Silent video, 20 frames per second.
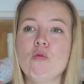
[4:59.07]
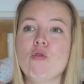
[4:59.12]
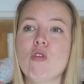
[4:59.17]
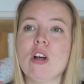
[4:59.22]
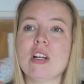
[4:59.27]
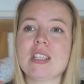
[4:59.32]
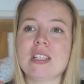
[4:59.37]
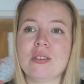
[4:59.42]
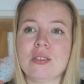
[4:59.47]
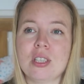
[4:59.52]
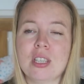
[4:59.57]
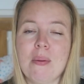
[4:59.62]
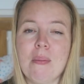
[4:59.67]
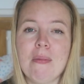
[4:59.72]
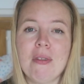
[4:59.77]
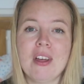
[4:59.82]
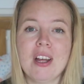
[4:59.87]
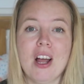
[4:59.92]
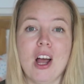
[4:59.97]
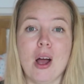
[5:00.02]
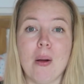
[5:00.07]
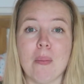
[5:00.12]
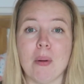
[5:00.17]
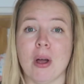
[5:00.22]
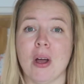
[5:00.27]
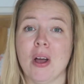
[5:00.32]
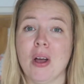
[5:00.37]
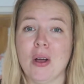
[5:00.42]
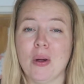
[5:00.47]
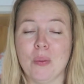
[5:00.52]
rustle something up.
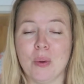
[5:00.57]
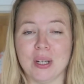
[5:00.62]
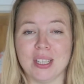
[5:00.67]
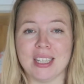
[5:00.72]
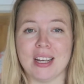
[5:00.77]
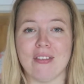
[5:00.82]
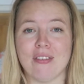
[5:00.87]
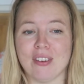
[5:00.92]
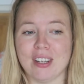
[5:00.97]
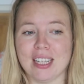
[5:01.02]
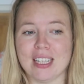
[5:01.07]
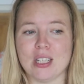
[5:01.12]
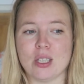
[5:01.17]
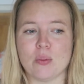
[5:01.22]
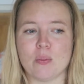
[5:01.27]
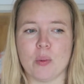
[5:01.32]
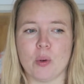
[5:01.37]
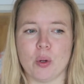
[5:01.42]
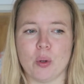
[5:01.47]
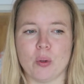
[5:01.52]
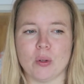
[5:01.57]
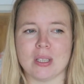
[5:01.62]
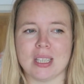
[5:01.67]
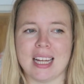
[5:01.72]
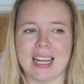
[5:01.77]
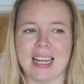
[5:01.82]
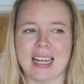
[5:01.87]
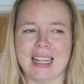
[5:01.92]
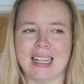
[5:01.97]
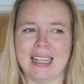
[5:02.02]
We're definitely spoilt
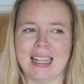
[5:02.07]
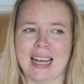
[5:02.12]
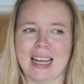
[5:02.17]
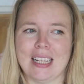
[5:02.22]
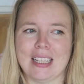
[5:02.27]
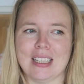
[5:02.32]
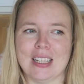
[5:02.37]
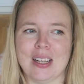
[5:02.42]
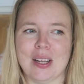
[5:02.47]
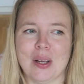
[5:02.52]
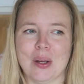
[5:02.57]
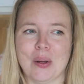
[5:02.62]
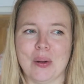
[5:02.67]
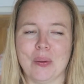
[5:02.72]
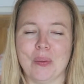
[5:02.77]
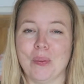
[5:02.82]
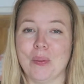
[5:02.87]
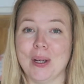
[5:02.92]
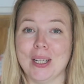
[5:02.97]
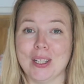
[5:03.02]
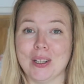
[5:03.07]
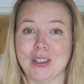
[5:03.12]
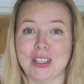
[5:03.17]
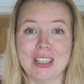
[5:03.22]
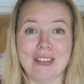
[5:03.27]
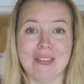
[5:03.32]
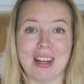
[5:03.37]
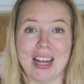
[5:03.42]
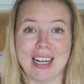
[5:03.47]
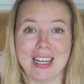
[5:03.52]
in that we don't
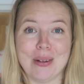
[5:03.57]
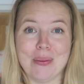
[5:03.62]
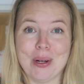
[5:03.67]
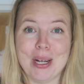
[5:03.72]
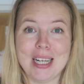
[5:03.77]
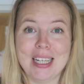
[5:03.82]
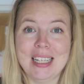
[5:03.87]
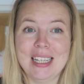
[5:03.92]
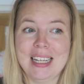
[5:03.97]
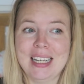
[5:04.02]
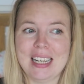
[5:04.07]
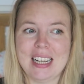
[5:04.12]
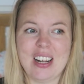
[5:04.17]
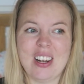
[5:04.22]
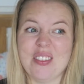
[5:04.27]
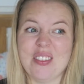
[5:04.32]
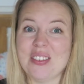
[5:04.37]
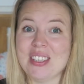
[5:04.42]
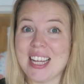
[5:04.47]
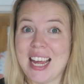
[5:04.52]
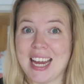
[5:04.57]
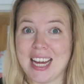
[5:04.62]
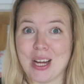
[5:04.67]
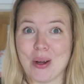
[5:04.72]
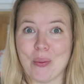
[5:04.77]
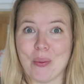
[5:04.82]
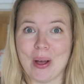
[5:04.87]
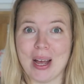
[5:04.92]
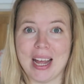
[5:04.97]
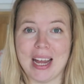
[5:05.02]
live anywhere near of
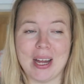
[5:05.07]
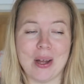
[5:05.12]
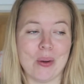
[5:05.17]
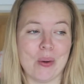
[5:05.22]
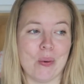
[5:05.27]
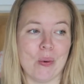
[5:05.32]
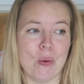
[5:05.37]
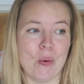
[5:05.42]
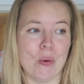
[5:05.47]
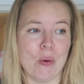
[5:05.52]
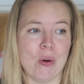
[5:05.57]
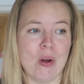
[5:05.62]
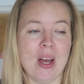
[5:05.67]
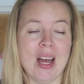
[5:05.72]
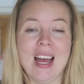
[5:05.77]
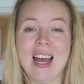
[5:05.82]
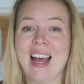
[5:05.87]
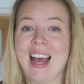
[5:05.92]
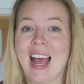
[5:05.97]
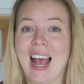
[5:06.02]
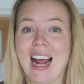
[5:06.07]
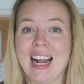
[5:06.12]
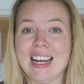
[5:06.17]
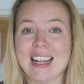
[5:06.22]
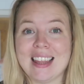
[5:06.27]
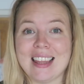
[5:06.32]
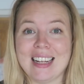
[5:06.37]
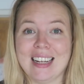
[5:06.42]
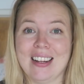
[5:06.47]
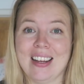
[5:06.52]
takeaway or
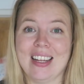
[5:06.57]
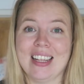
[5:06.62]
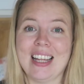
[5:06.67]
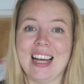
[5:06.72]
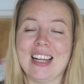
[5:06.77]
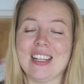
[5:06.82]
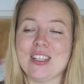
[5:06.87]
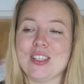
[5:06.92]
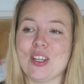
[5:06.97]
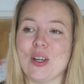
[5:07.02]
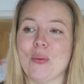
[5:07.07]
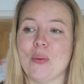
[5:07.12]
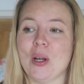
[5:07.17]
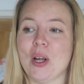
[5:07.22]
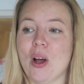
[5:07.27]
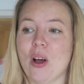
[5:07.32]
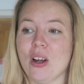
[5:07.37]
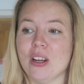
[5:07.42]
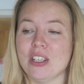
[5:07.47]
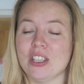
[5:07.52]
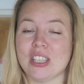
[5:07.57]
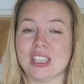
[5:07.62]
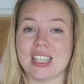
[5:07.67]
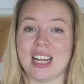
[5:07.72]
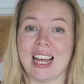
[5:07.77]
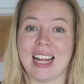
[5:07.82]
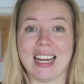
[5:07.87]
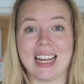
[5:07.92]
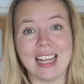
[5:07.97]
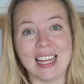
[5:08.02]
anything like that, so we can't just
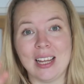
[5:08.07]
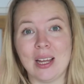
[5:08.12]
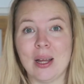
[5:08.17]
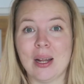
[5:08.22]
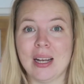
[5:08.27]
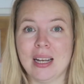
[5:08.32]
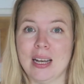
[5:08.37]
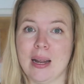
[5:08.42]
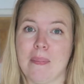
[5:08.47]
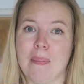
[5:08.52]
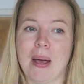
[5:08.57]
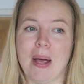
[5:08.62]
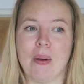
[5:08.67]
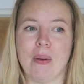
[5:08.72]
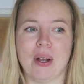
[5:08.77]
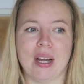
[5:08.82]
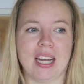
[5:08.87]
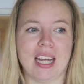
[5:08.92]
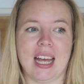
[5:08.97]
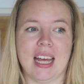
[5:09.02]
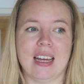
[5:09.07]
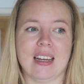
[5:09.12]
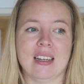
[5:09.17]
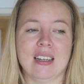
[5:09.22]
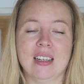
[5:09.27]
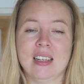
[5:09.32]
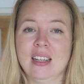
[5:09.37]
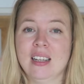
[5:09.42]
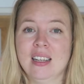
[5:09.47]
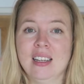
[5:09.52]
like nip out and get
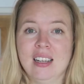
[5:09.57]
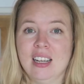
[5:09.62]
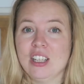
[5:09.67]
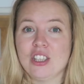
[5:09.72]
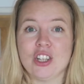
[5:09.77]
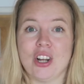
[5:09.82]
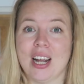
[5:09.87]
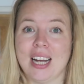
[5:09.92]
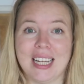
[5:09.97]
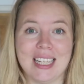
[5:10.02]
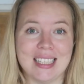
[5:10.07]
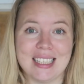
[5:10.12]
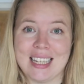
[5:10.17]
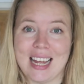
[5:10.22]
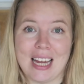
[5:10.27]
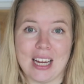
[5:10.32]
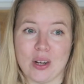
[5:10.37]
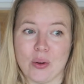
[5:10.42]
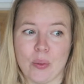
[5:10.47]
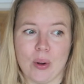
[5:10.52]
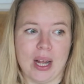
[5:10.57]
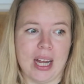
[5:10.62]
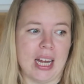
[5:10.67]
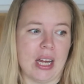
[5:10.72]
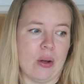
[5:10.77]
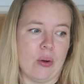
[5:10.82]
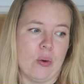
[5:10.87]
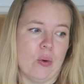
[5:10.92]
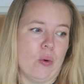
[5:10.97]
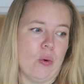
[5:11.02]
a Chinese
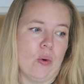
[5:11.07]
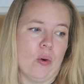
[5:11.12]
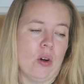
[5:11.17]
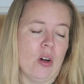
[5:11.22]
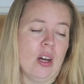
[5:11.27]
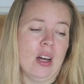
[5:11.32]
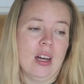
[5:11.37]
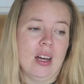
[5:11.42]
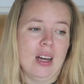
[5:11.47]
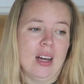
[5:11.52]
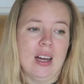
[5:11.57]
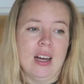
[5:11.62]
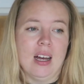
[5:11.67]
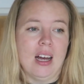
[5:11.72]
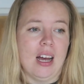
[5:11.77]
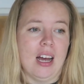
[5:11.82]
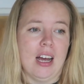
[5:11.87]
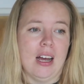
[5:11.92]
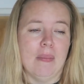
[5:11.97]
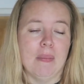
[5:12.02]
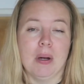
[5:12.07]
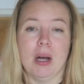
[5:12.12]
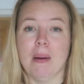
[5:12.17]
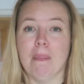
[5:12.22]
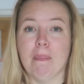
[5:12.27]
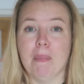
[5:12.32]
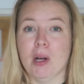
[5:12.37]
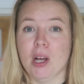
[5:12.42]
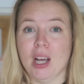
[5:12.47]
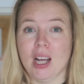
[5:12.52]
takeaway or
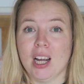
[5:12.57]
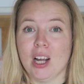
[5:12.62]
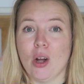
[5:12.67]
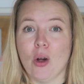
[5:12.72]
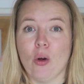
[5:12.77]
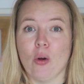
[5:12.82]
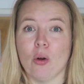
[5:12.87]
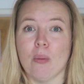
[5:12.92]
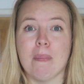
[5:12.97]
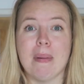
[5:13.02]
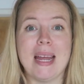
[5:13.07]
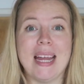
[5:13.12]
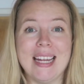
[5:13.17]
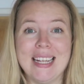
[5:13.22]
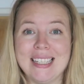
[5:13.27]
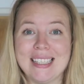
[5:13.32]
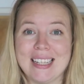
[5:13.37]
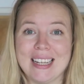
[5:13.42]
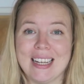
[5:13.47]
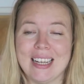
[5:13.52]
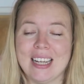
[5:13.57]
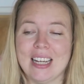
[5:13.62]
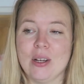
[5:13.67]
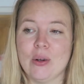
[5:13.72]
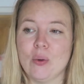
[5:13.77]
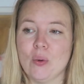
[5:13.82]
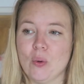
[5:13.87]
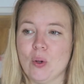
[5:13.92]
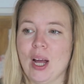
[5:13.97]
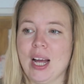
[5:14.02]
a burger or a pizza.
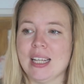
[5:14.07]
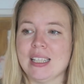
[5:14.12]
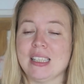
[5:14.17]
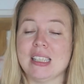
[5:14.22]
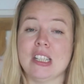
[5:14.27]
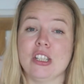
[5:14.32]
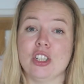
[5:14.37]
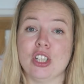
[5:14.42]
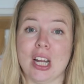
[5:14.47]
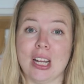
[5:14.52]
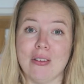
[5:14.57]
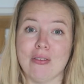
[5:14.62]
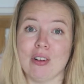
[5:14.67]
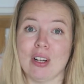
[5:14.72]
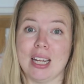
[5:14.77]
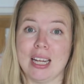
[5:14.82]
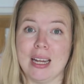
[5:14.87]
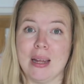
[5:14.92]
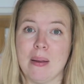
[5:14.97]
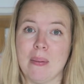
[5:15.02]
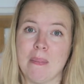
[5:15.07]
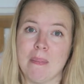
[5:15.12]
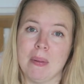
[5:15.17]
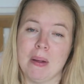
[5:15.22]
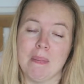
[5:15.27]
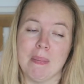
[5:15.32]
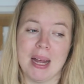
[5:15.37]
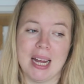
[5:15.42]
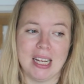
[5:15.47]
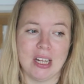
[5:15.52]
It all has to generally be
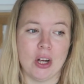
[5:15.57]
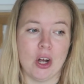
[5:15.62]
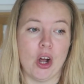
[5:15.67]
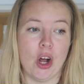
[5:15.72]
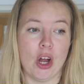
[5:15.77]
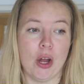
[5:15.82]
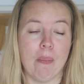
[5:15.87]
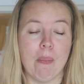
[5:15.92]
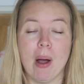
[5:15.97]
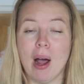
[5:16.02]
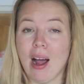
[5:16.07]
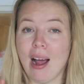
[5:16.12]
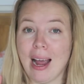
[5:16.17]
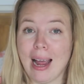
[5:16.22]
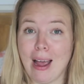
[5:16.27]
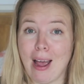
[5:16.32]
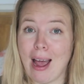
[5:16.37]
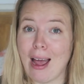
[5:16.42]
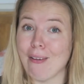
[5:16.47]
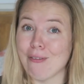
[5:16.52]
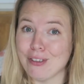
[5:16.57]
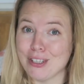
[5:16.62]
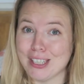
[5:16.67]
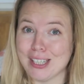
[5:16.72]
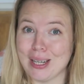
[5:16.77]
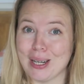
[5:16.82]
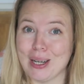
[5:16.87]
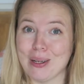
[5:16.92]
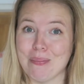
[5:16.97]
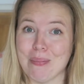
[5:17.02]
made at home. I have
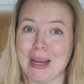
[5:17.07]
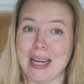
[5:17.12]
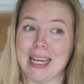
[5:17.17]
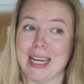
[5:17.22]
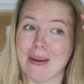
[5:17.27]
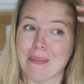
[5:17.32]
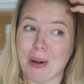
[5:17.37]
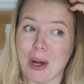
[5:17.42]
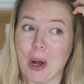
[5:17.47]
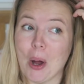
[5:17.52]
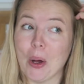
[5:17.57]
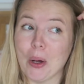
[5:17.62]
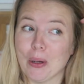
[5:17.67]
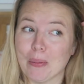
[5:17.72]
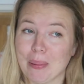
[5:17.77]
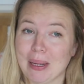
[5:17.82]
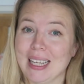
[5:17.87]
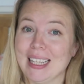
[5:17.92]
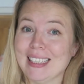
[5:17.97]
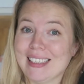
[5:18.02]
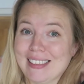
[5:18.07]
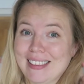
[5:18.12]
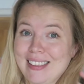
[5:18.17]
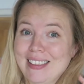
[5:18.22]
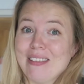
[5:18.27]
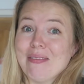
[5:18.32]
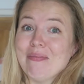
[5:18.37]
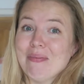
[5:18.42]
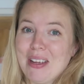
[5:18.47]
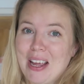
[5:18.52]
started making my own
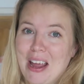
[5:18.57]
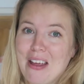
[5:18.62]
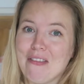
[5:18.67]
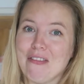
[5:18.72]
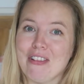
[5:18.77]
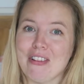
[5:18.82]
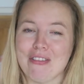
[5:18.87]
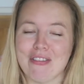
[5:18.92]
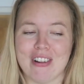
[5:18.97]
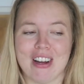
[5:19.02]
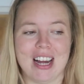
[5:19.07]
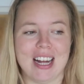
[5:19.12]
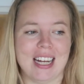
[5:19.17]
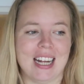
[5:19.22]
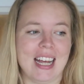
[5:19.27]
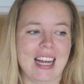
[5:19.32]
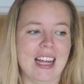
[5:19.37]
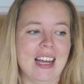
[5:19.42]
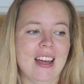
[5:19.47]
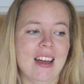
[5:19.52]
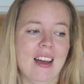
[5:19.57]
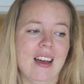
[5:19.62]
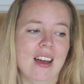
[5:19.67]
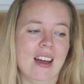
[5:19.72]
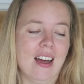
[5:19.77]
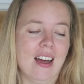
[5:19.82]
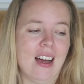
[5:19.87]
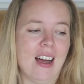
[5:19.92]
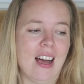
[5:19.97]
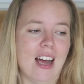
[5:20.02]
pizzas every Friday.
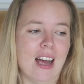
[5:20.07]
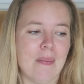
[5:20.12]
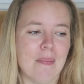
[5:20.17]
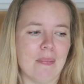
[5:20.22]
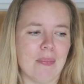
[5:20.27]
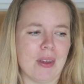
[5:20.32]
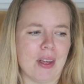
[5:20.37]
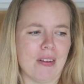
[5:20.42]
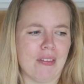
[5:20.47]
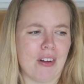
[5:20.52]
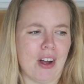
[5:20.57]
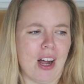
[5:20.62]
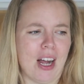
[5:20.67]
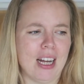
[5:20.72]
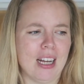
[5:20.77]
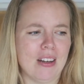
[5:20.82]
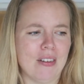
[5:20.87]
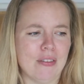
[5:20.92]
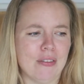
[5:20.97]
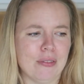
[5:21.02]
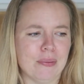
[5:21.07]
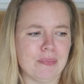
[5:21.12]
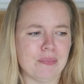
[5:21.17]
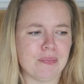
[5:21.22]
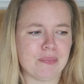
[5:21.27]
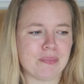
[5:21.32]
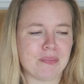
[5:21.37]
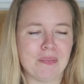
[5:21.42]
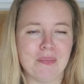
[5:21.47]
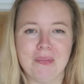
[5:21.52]
I've kind of
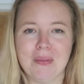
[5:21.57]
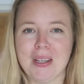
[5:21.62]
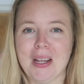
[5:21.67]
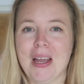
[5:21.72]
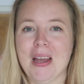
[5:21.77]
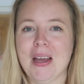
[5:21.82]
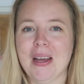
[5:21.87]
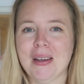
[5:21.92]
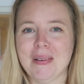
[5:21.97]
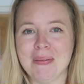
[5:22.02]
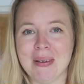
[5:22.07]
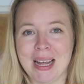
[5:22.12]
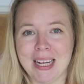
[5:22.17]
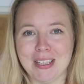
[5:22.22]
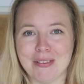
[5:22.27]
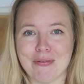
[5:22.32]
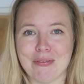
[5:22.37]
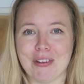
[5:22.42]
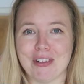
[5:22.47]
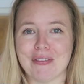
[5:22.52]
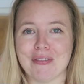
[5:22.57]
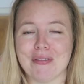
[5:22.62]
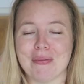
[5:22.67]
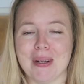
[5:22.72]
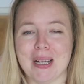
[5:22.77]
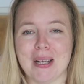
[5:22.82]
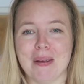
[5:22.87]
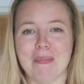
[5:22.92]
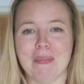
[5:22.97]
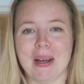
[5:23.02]
made a rod for
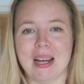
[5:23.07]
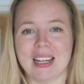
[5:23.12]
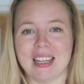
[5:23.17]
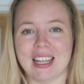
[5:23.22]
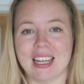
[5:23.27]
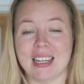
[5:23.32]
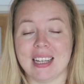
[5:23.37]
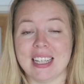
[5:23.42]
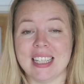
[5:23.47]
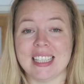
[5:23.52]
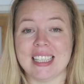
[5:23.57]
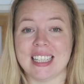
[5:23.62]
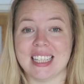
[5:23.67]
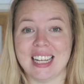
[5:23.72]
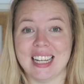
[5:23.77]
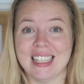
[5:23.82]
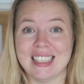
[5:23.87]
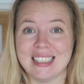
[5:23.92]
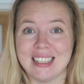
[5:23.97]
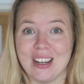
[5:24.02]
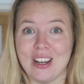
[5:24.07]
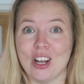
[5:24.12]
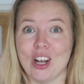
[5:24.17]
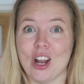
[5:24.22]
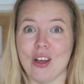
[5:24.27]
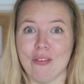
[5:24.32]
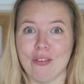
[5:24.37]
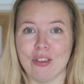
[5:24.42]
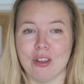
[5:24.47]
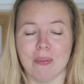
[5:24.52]
my own back there because the kids
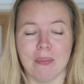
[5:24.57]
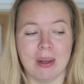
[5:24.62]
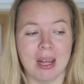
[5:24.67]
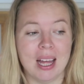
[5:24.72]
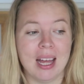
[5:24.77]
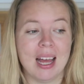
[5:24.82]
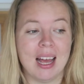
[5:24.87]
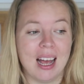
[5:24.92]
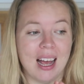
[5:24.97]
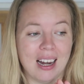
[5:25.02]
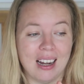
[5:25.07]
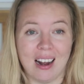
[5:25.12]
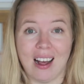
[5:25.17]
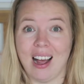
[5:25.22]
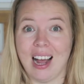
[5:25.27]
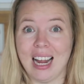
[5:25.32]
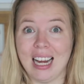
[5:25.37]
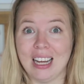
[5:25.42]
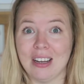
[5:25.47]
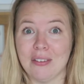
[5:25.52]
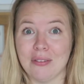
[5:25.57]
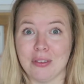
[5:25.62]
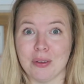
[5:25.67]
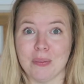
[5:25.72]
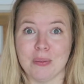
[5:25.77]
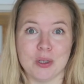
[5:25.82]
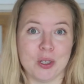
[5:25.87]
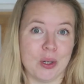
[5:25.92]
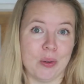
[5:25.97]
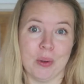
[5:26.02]
love them and I love
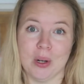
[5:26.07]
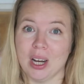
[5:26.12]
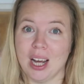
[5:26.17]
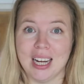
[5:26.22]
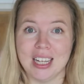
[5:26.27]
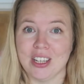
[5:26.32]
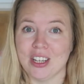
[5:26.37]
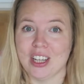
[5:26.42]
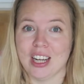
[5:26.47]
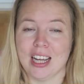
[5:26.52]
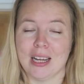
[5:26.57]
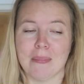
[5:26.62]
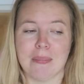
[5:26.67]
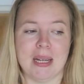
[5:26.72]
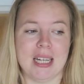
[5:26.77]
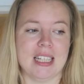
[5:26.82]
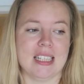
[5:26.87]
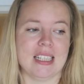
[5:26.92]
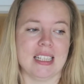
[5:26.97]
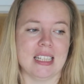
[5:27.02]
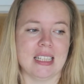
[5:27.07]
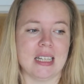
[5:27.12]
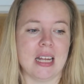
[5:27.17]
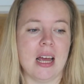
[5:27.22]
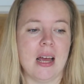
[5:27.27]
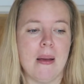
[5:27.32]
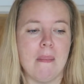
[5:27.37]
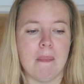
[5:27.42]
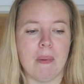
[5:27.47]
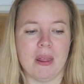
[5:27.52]
them too, and I don't like pizzas,
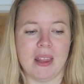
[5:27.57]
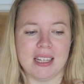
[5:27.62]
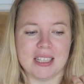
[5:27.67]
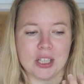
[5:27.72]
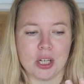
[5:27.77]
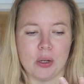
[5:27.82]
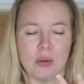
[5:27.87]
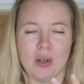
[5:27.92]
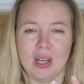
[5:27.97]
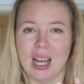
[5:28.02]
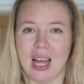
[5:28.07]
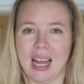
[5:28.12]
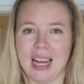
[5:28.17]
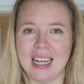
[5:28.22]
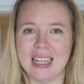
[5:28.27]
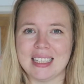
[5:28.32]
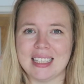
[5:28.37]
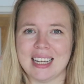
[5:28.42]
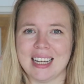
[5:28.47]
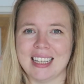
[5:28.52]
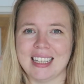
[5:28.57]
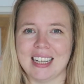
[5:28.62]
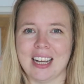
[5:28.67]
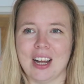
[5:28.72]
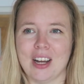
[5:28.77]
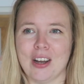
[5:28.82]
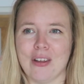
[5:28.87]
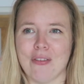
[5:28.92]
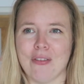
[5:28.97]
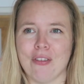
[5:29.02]
but they're so light and
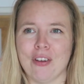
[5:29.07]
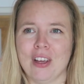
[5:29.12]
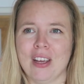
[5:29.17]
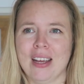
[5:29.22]
kind of,